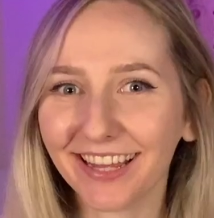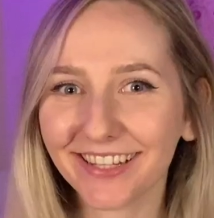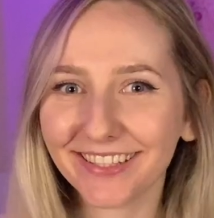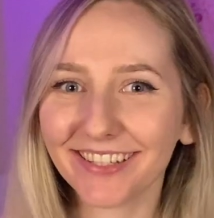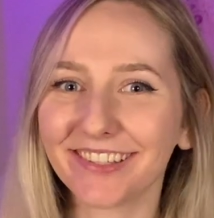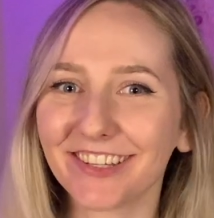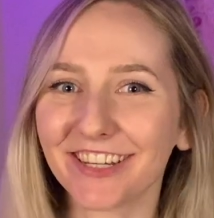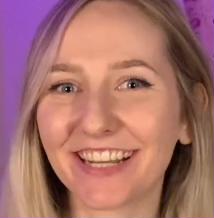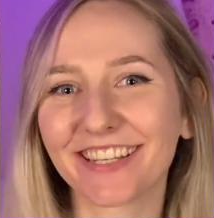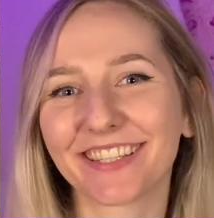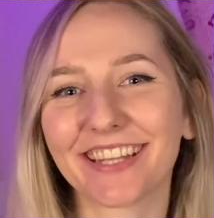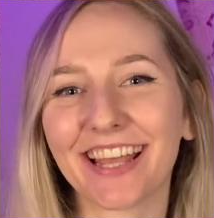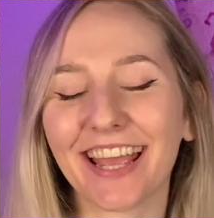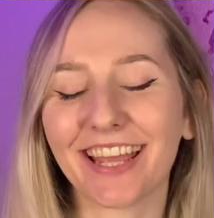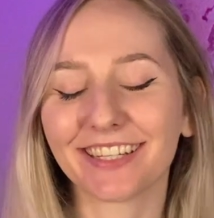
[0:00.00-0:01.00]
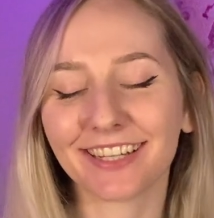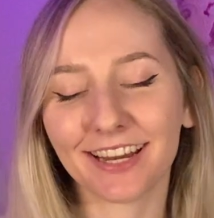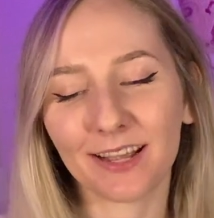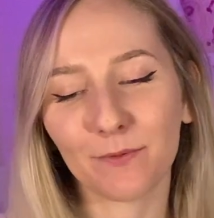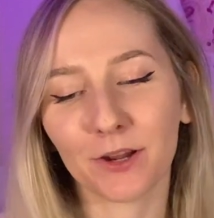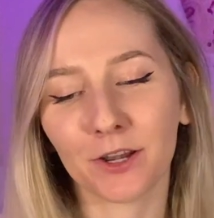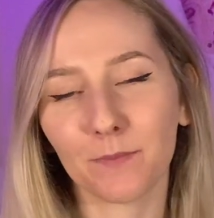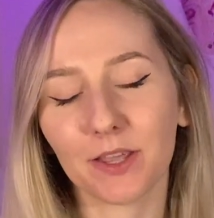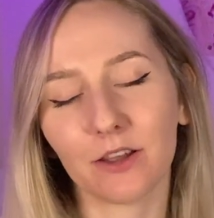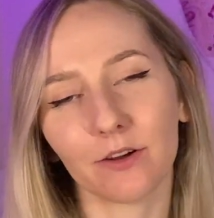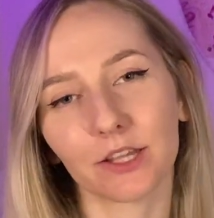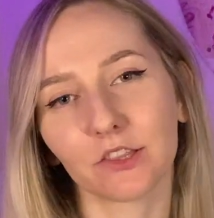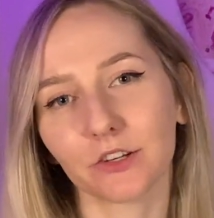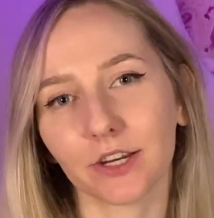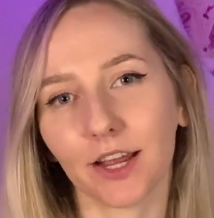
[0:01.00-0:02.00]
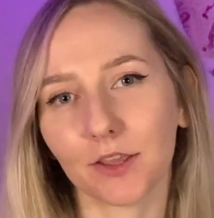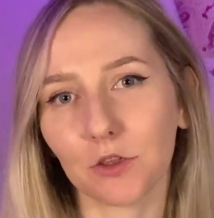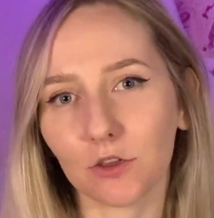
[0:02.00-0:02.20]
it's Jess and today we're going to be going through how you